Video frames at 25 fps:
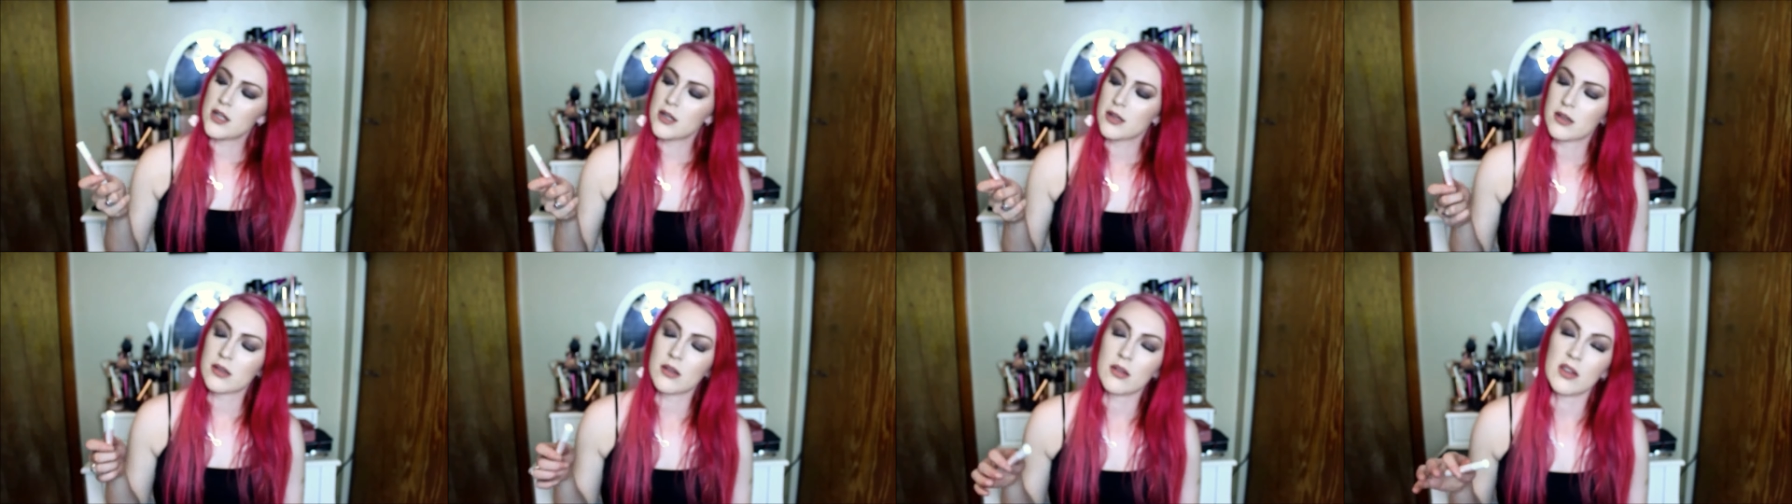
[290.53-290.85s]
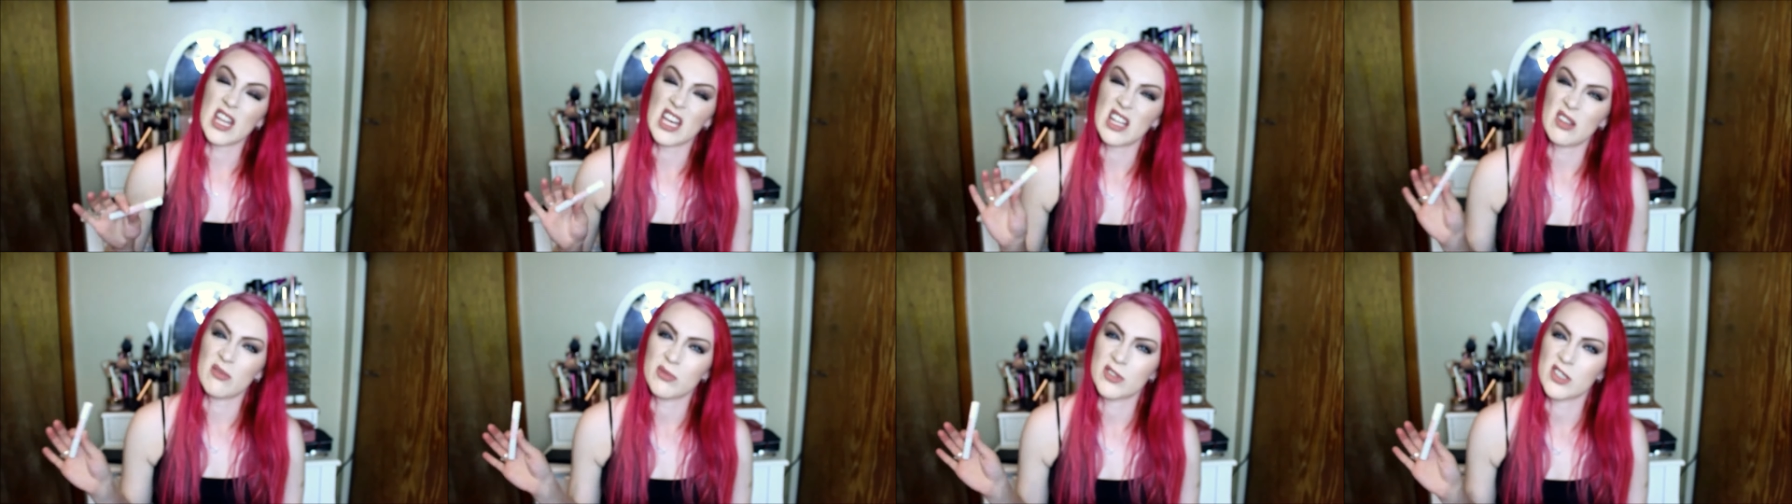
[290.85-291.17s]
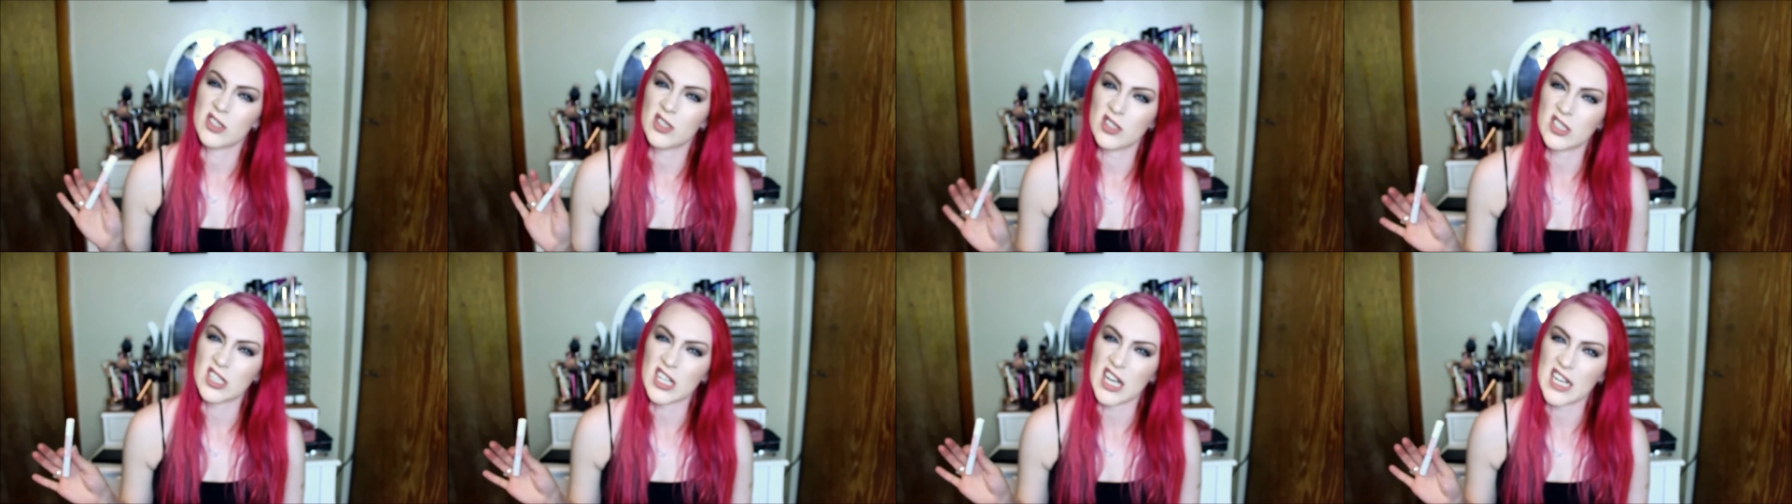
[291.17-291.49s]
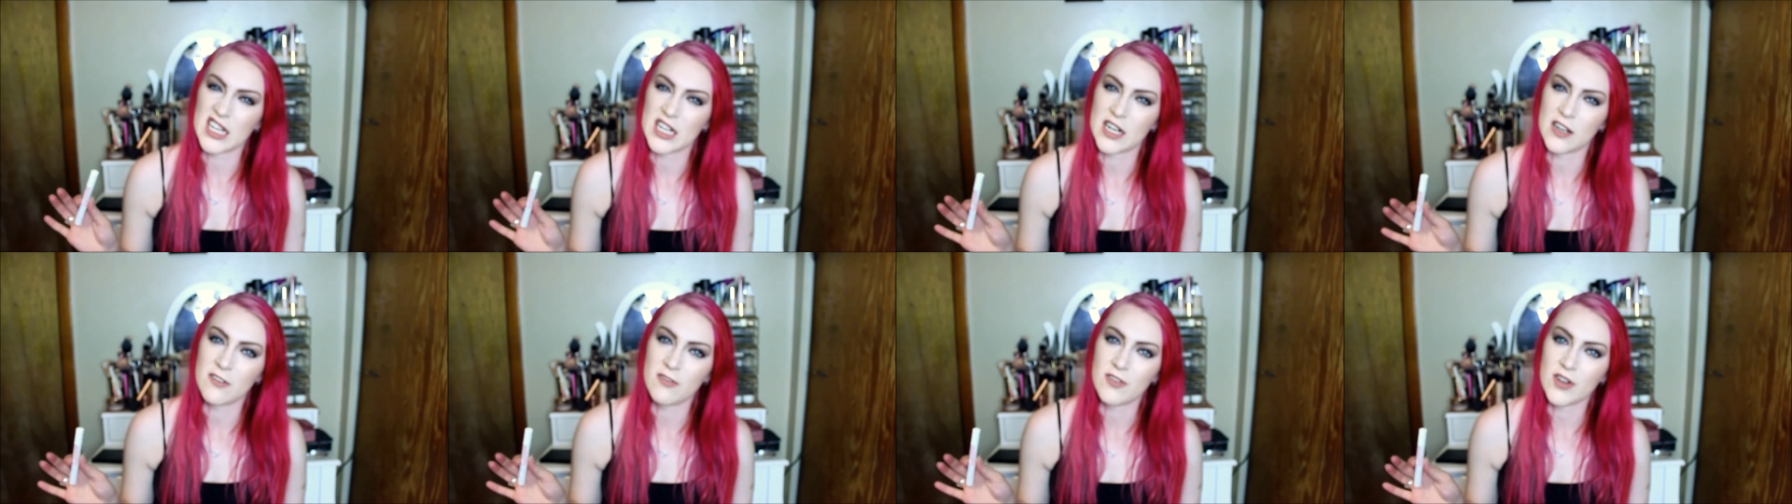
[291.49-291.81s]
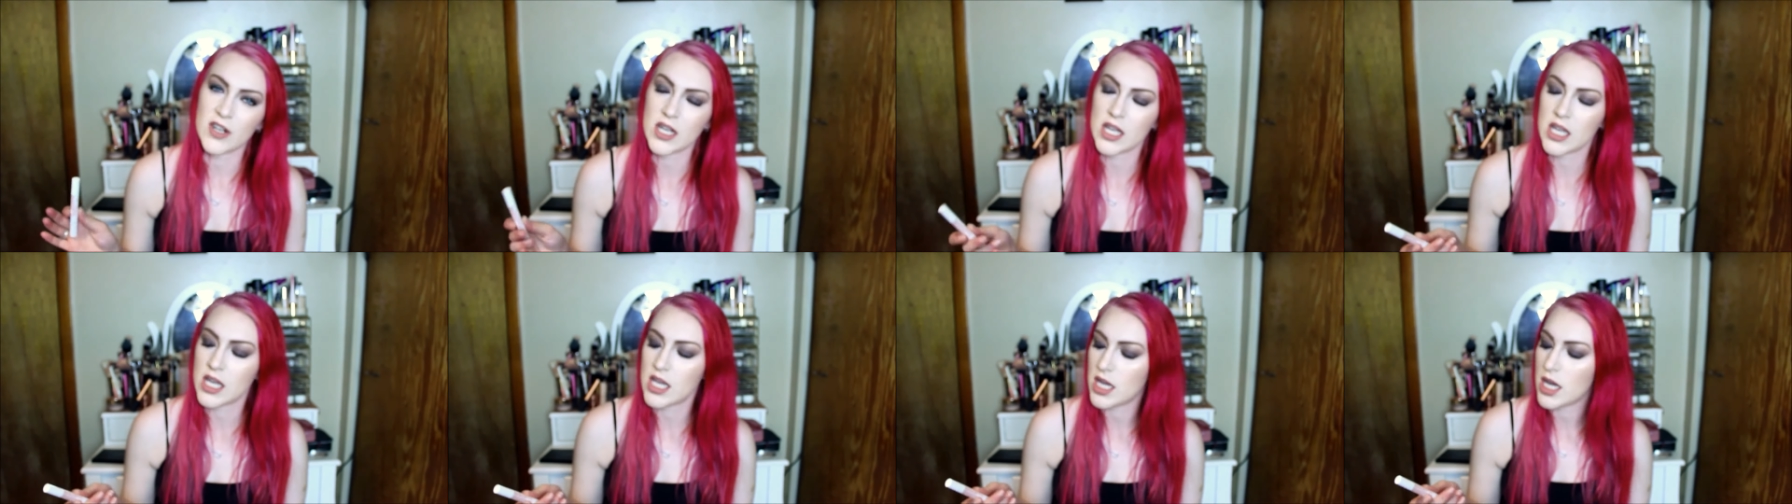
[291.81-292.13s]
so that would look kind of
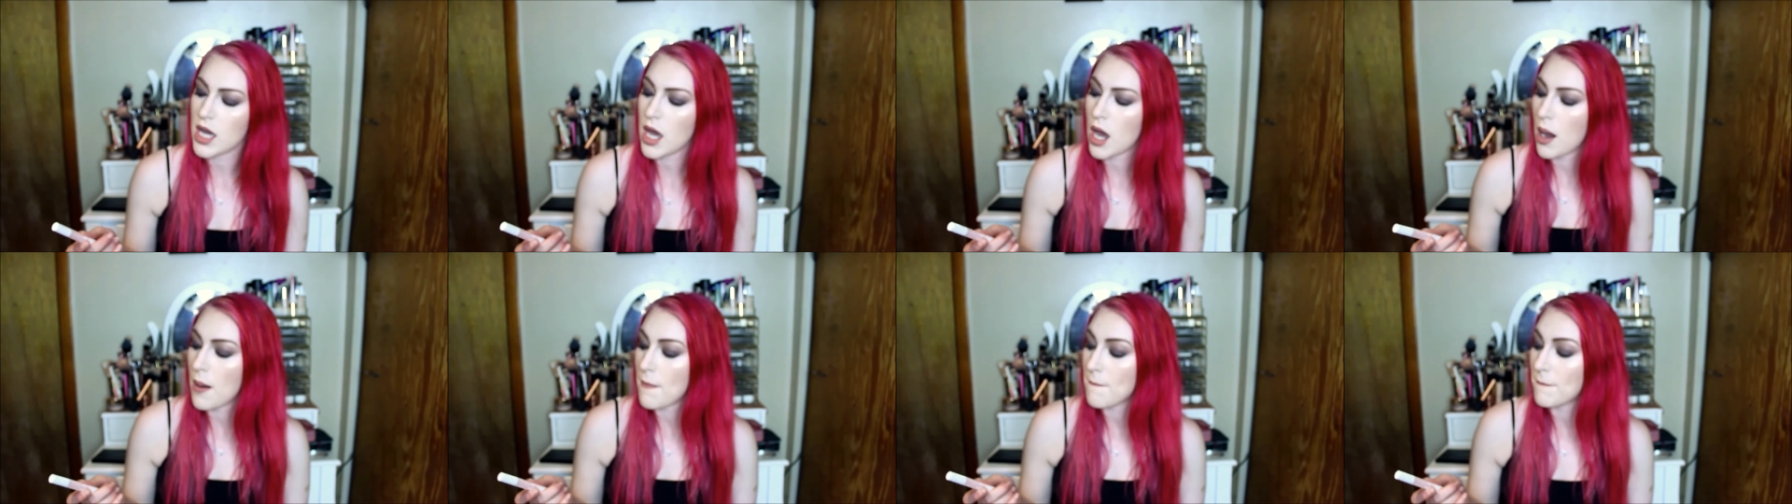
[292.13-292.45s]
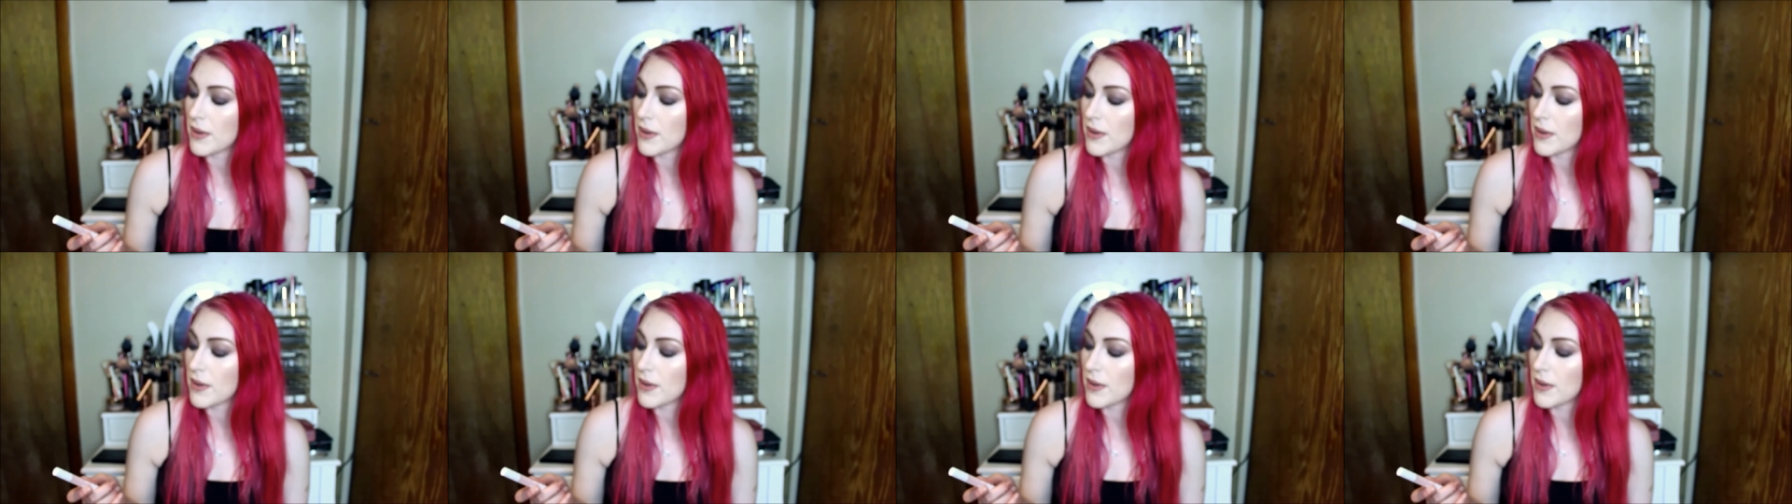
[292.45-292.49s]
funky.